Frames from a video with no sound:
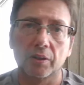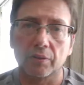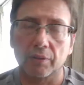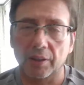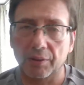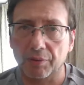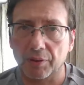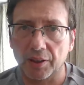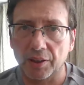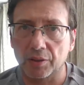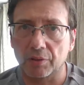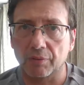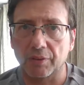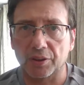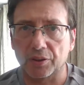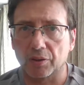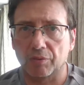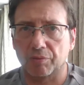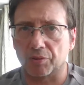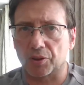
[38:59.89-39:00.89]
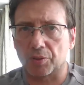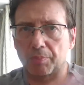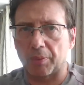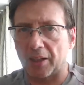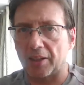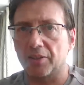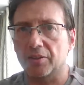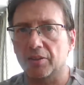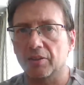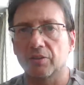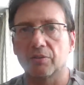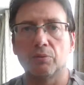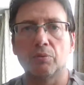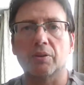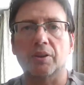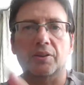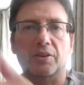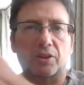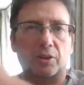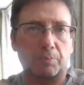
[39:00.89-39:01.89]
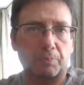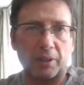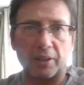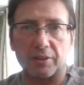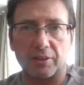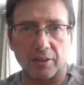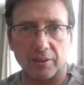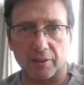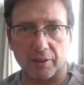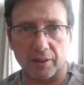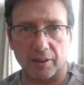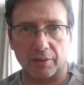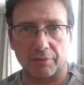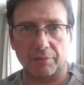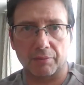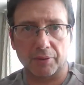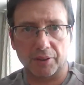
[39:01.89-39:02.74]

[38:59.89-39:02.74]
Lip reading: So if you're interested for space, look at the space ETF.